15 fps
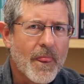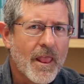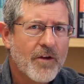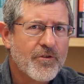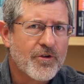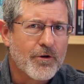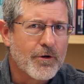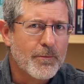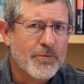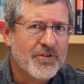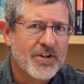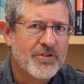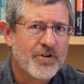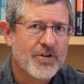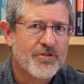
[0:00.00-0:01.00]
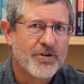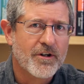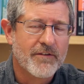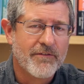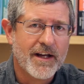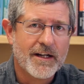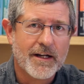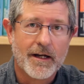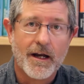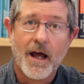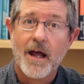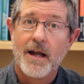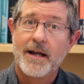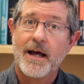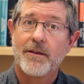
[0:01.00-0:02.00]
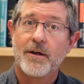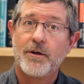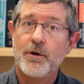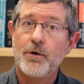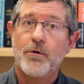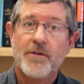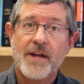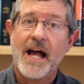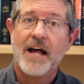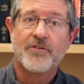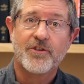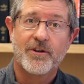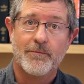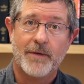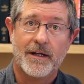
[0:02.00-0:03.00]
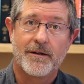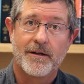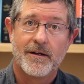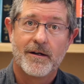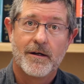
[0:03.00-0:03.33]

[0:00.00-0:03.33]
Circumcision should have ended. Now the New Testament,